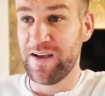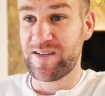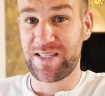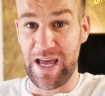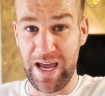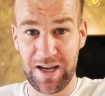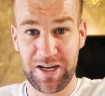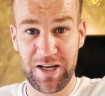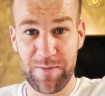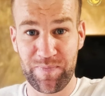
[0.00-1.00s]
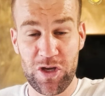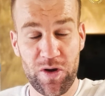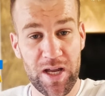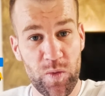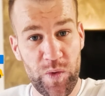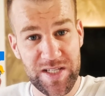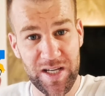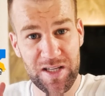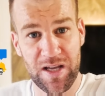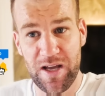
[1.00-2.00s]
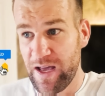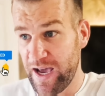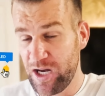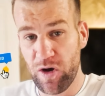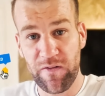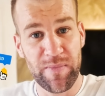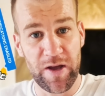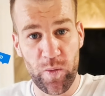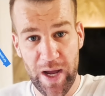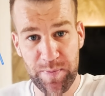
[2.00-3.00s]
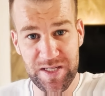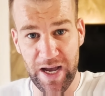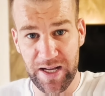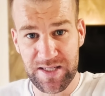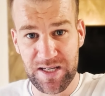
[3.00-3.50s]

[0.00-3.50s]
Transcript: Secondly, you can visit any of my websites.